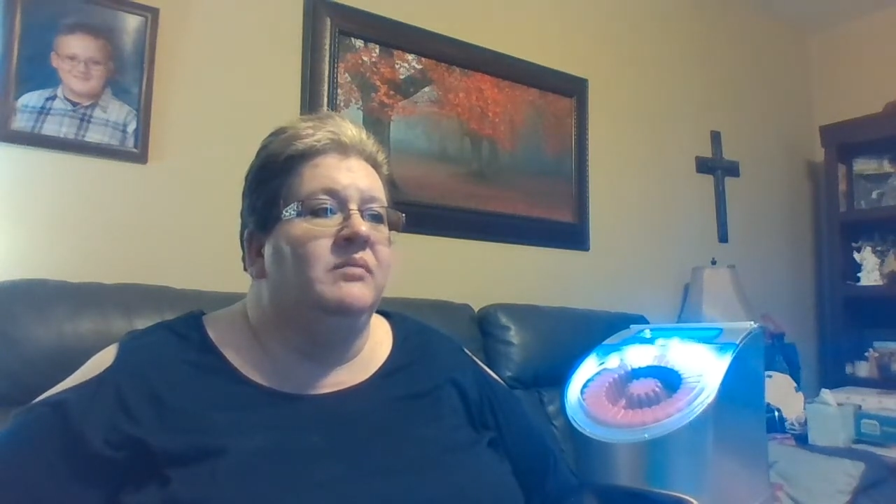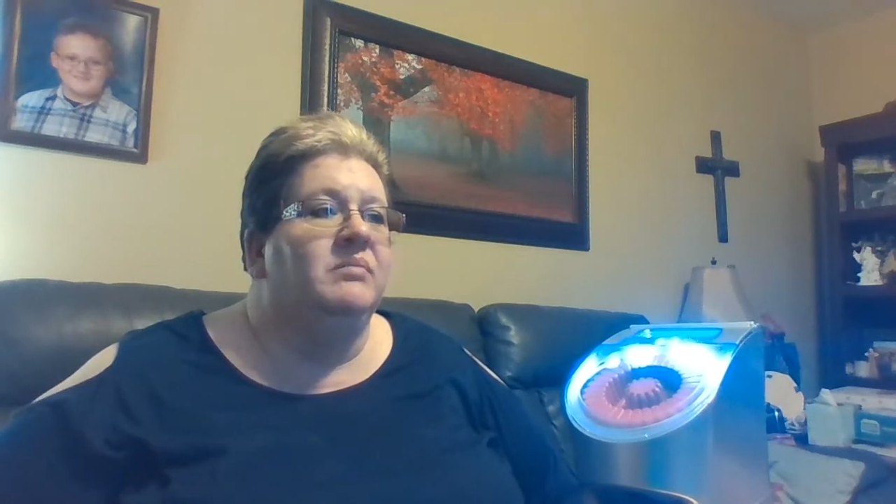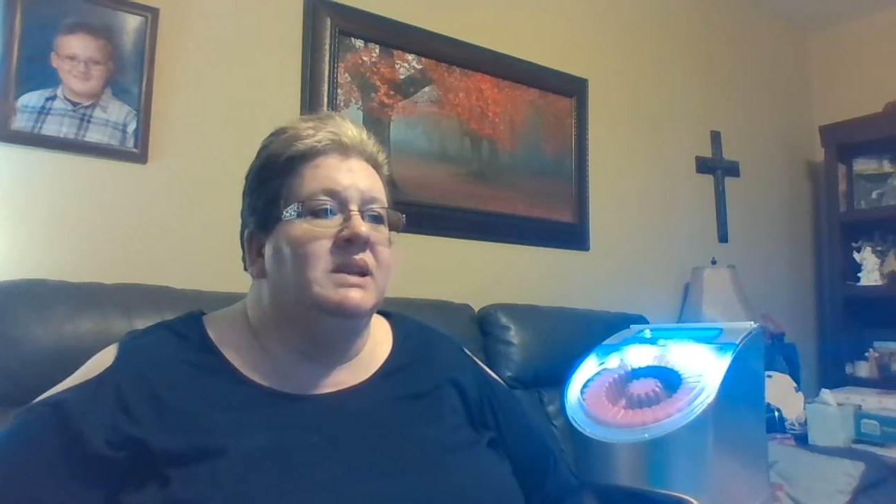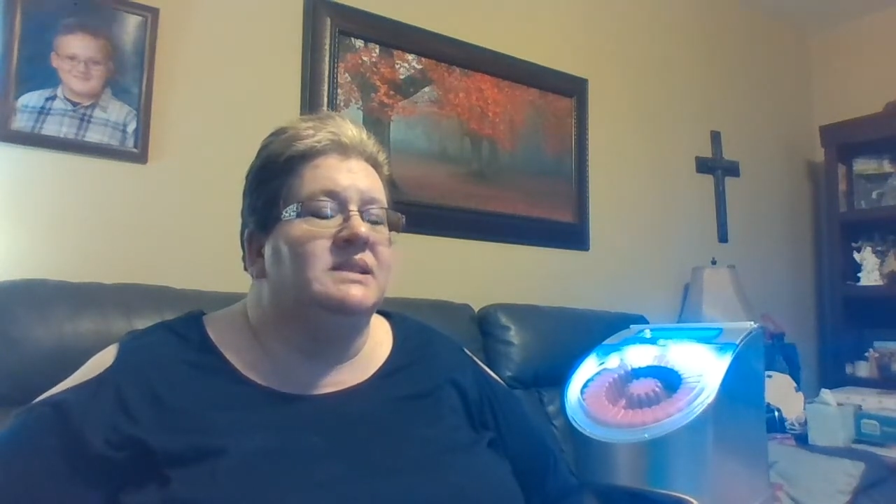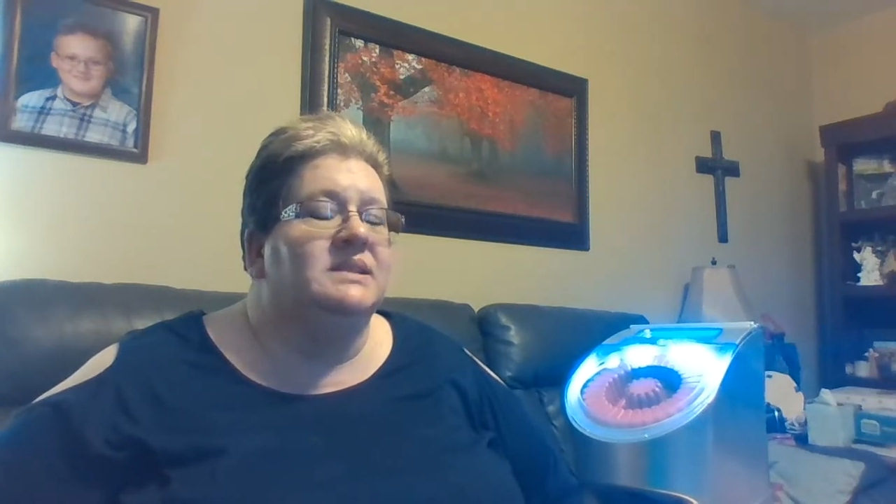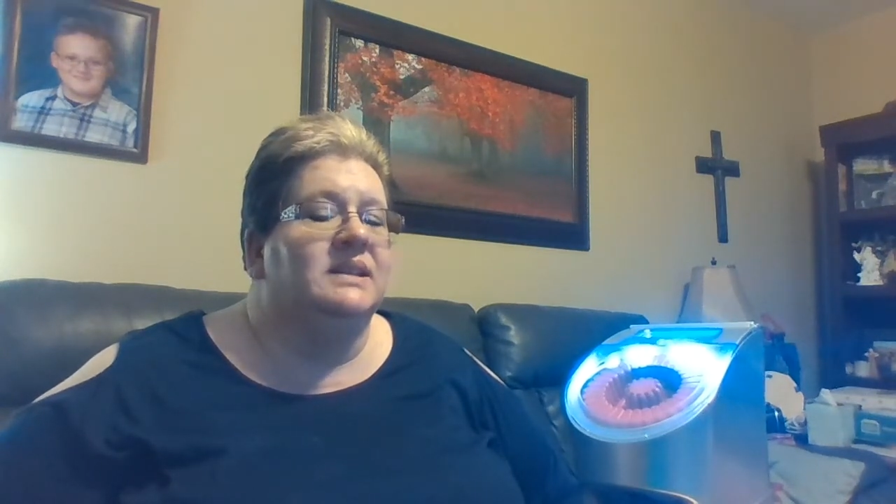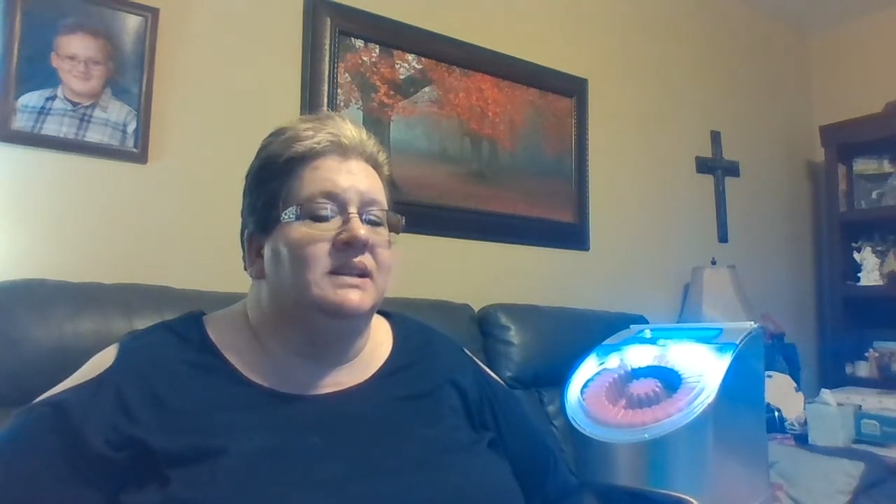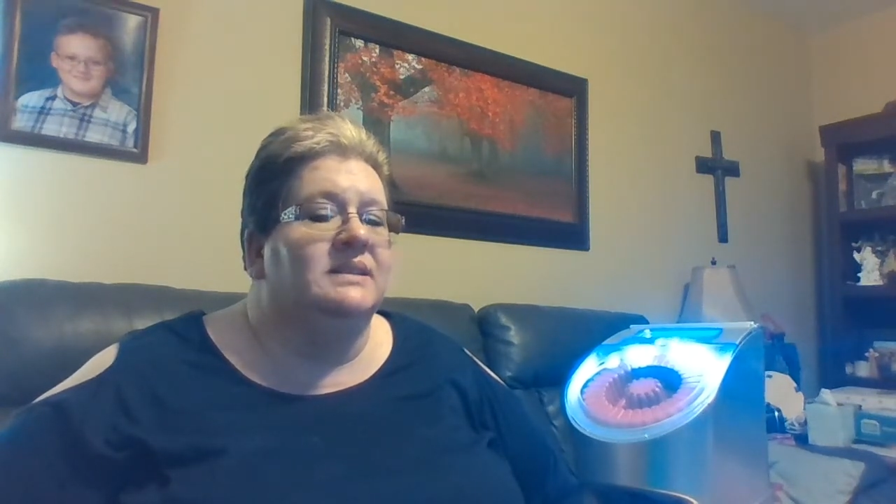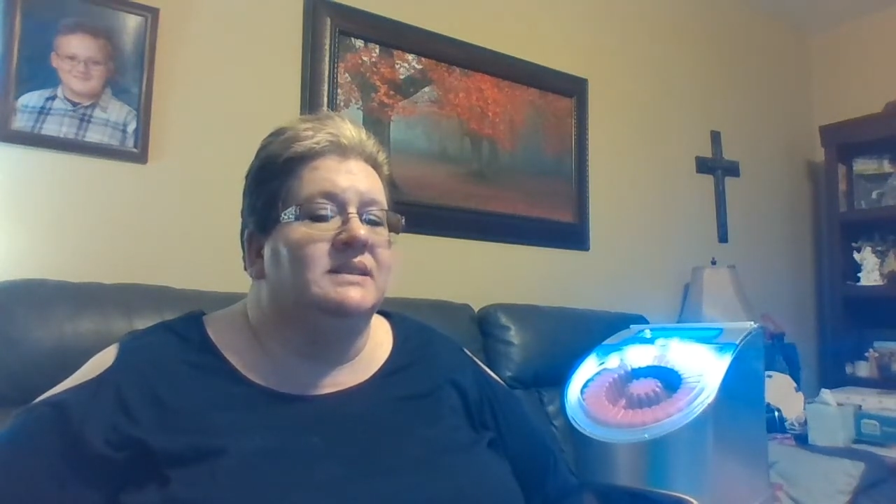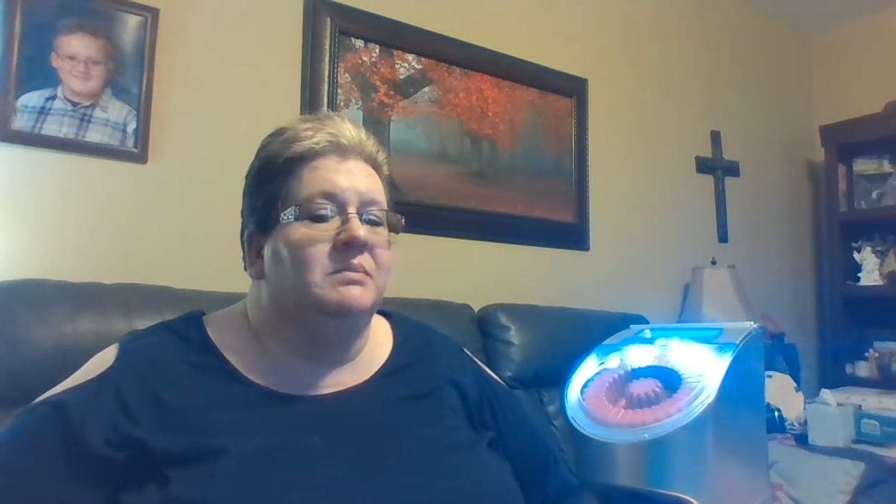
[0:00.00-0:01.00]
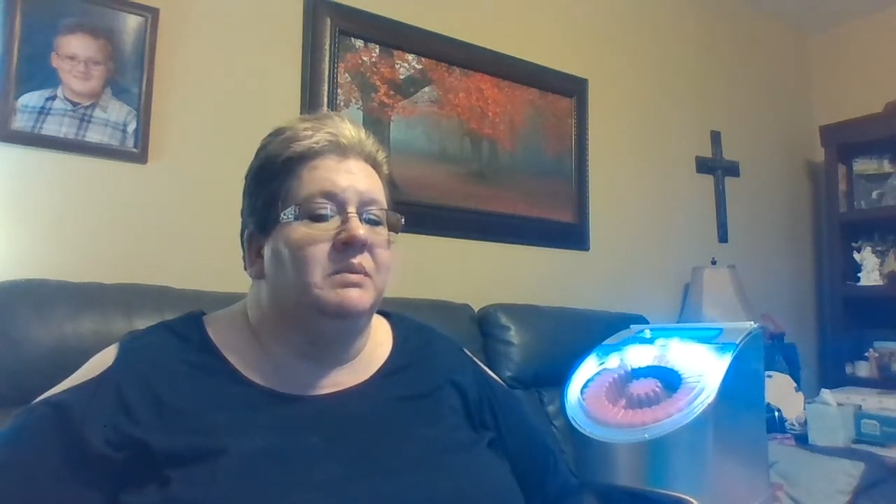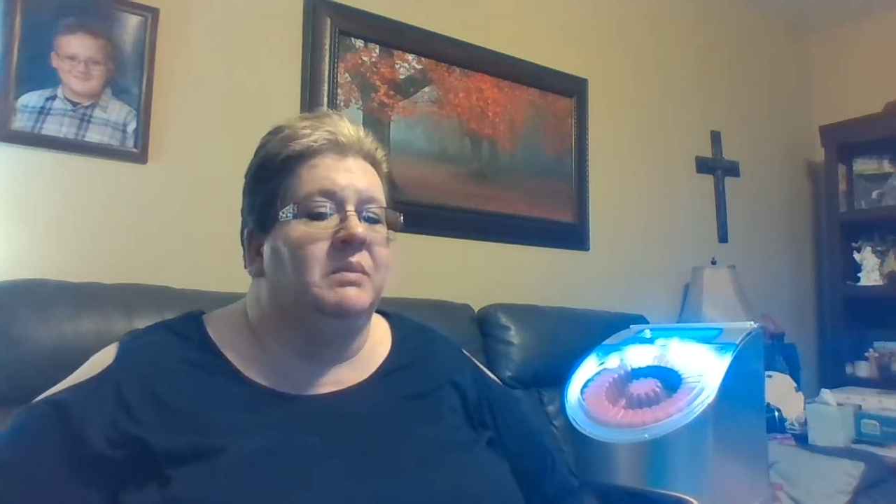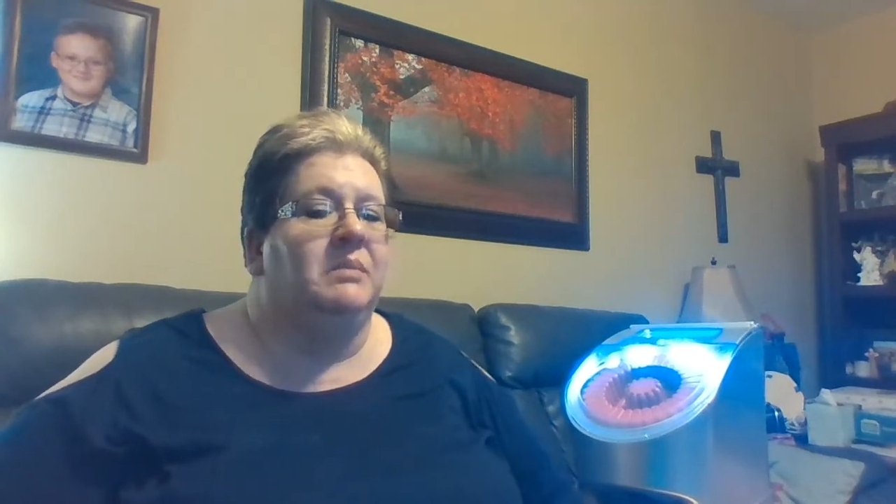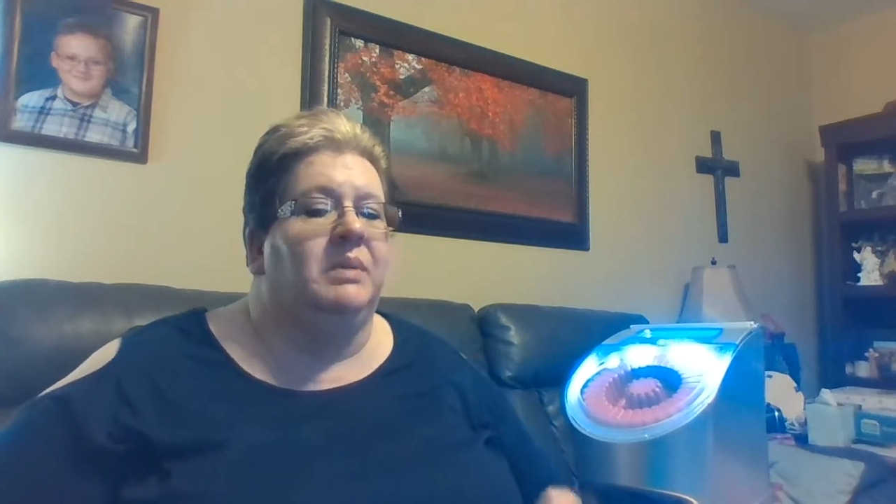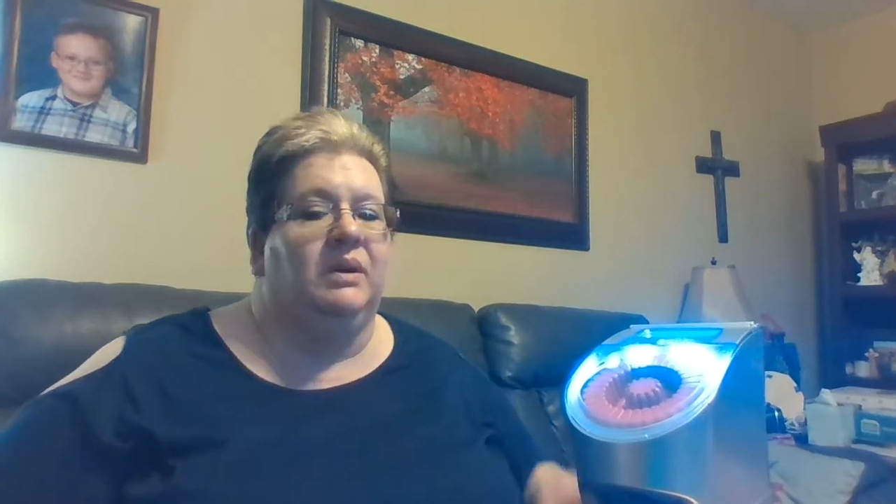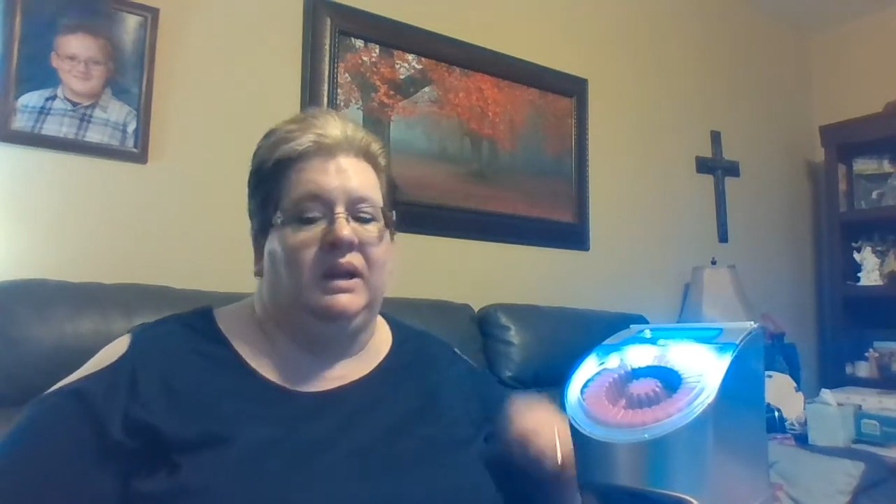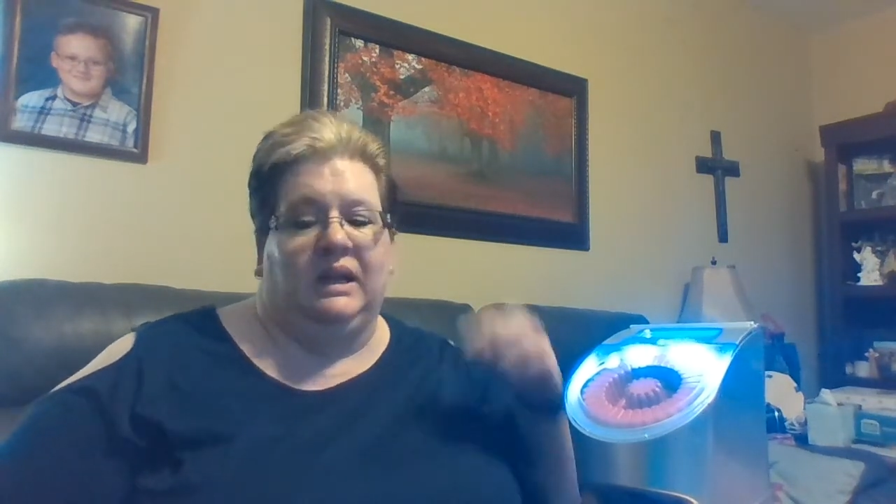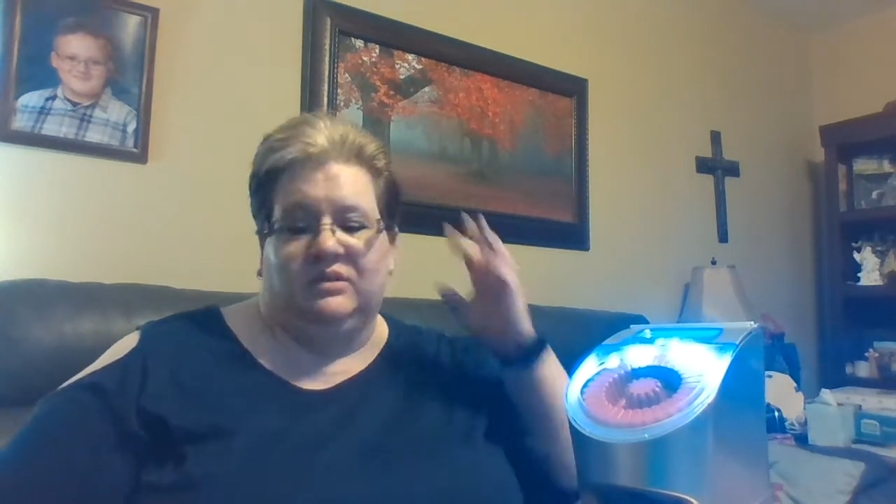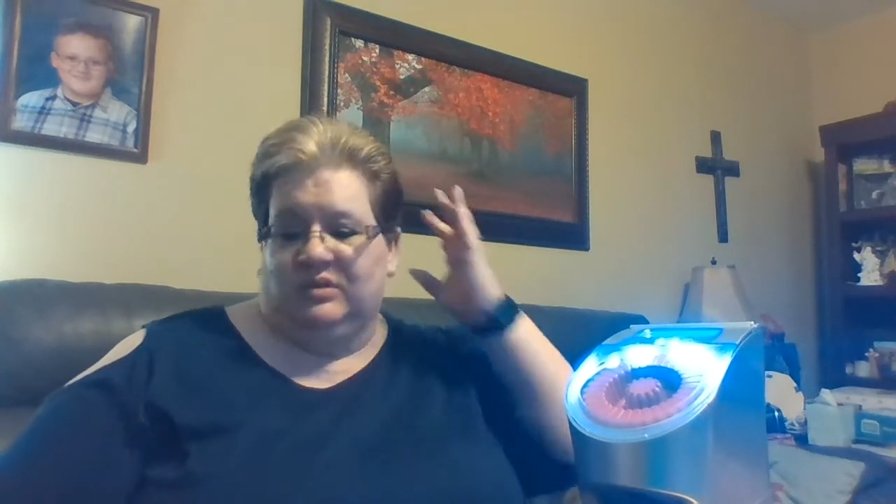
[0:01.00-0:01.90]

I did have Mason take a sip of my